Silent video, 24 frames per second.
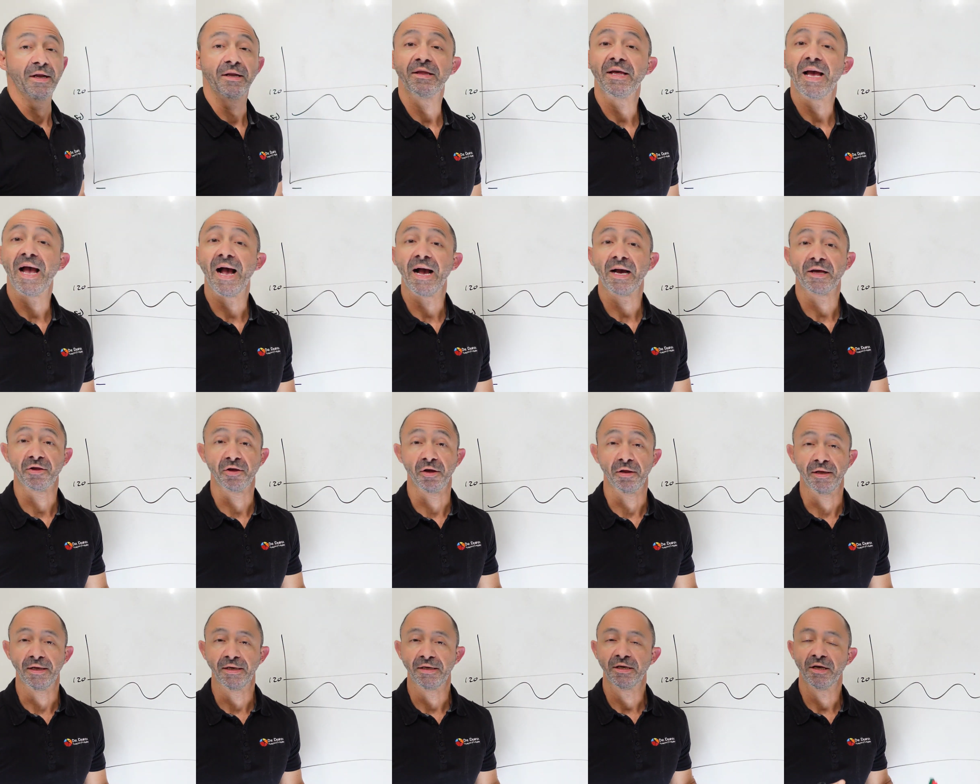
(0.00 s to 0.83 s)
It's
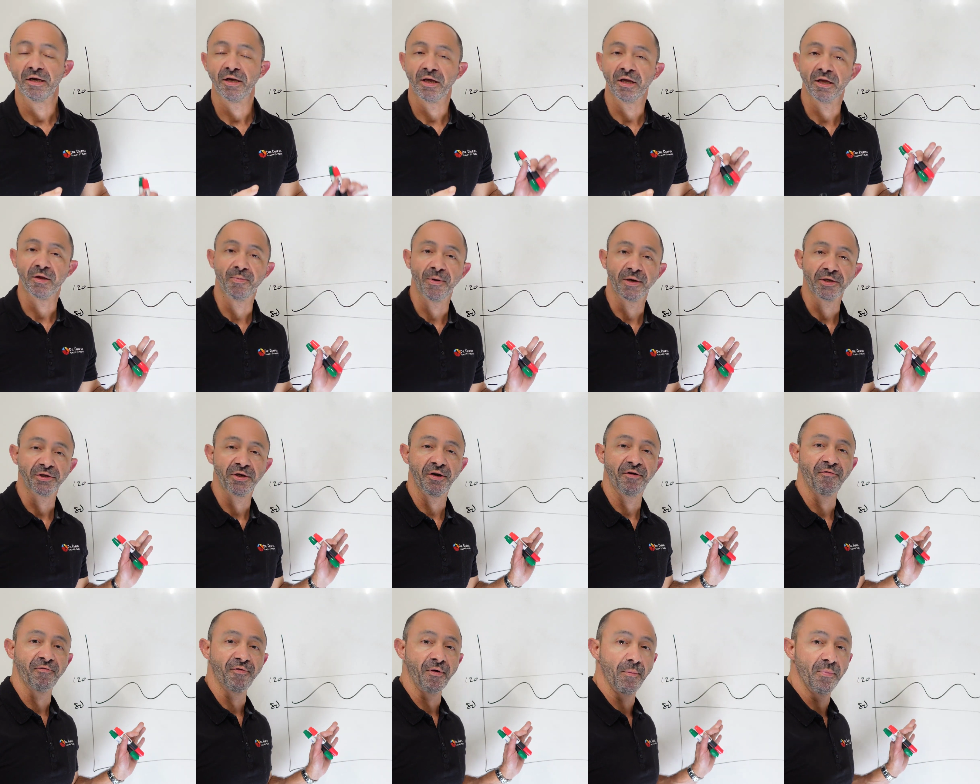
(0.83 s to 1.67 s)
excellent,
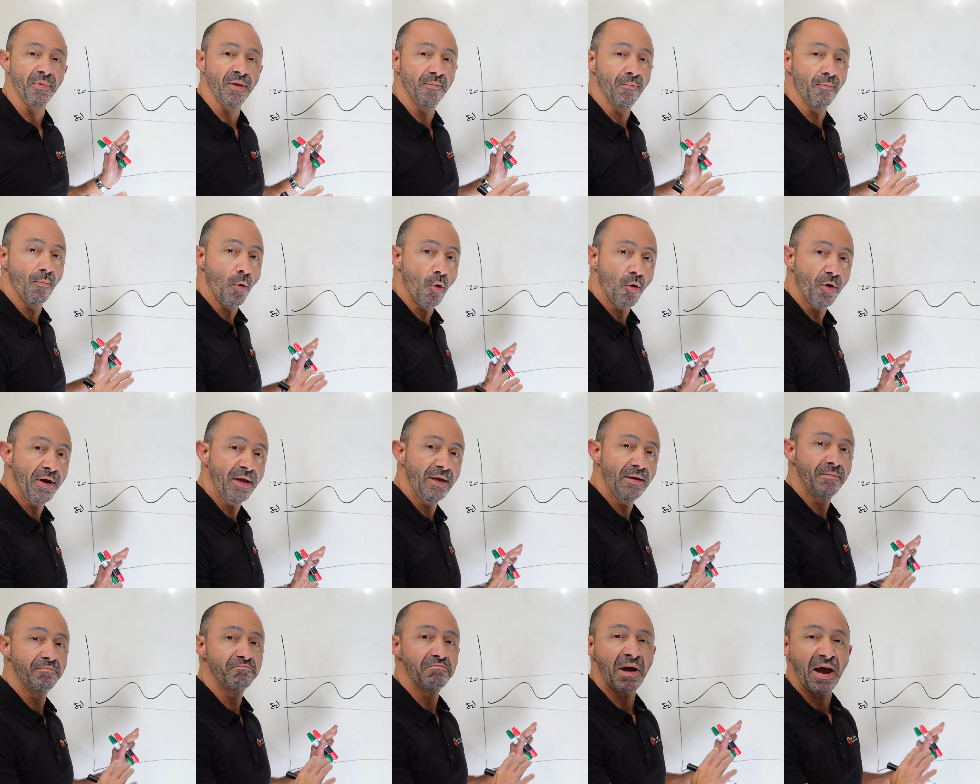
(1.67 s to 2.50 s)
especially from the
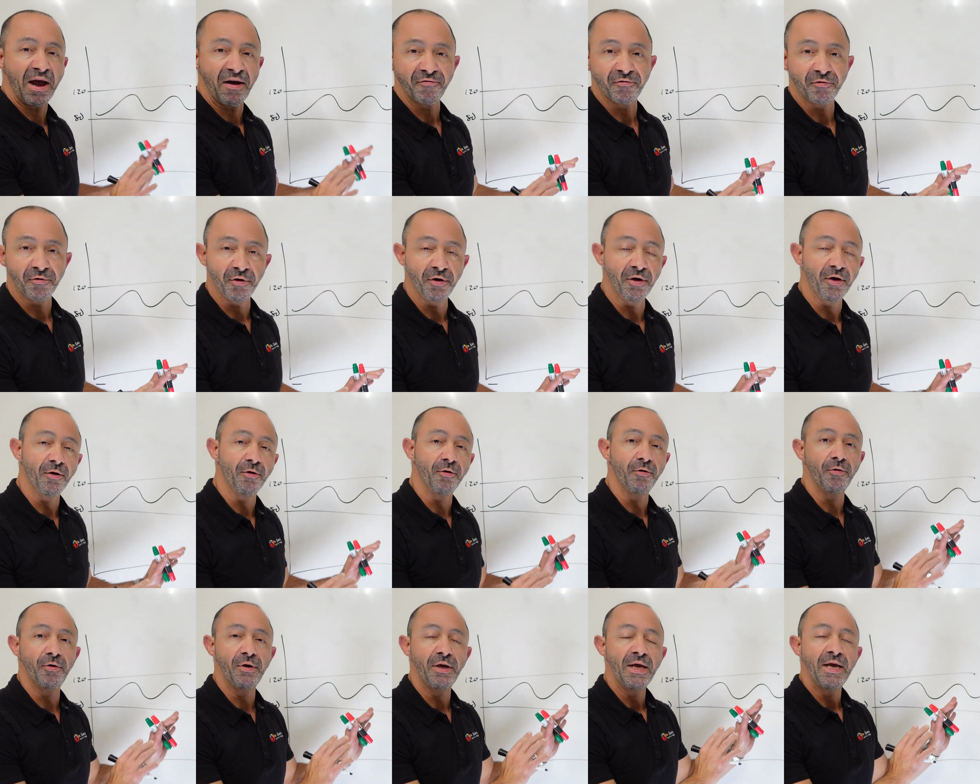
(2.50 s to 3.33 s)
morning,
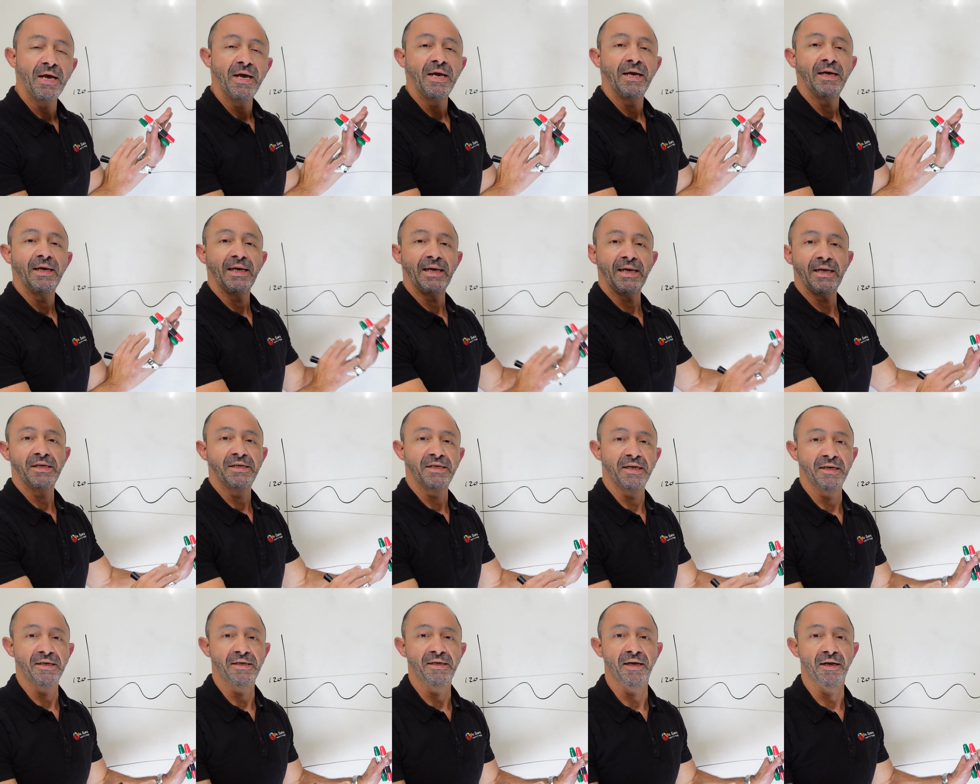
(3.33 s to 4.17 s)
afternoon,
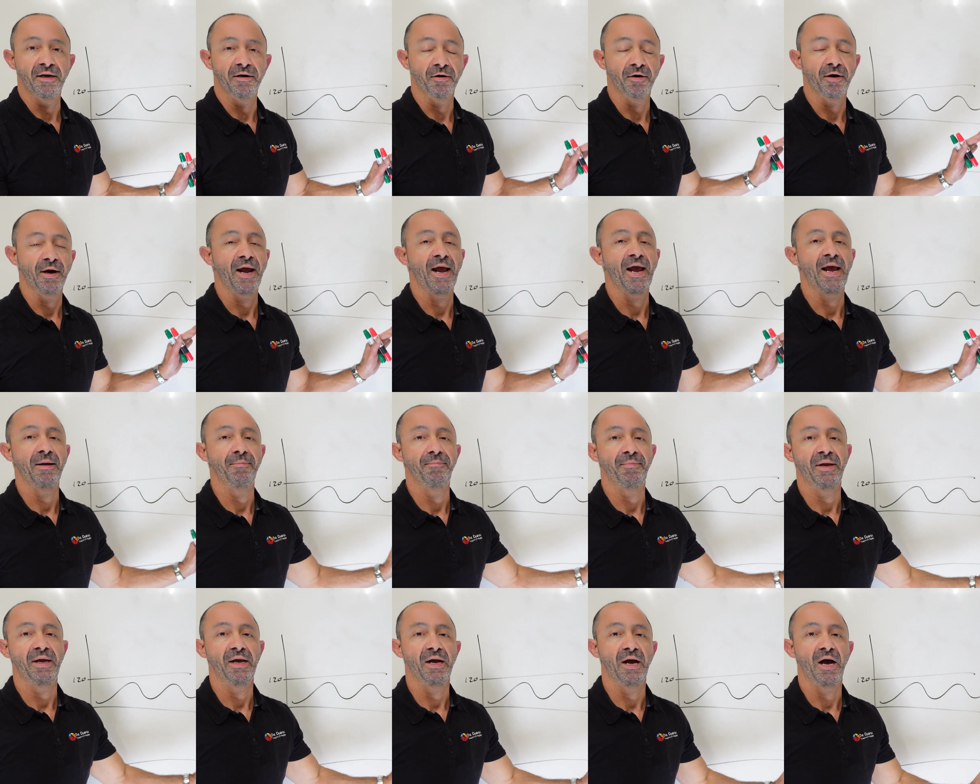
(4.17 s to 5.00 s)
into dinner
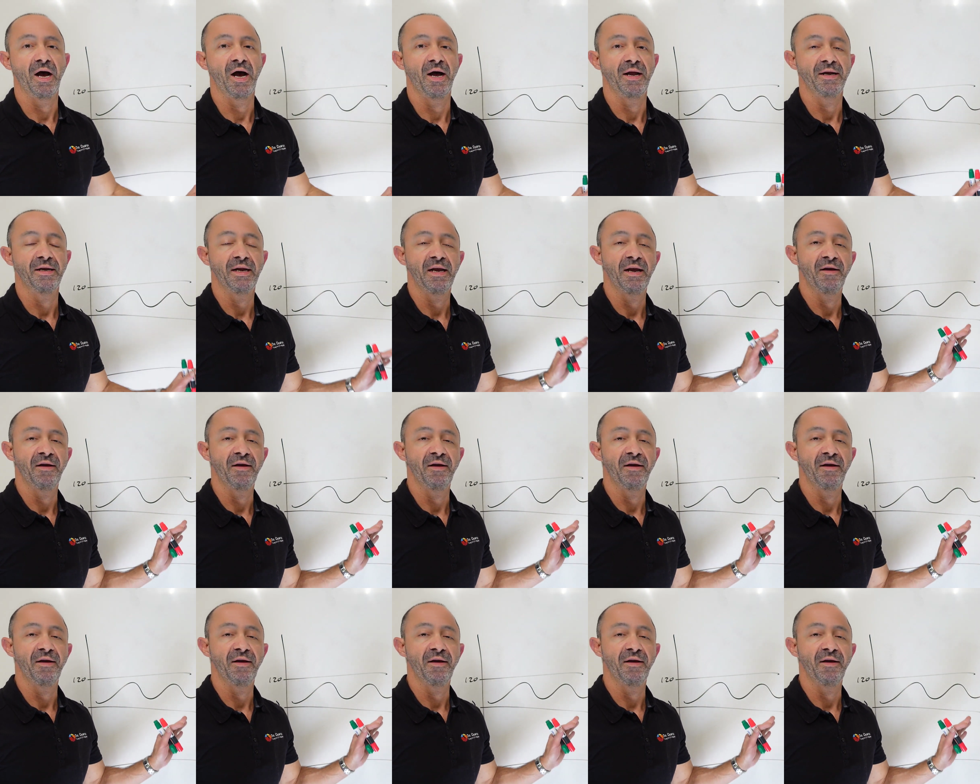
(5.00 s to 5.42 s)
and beyond.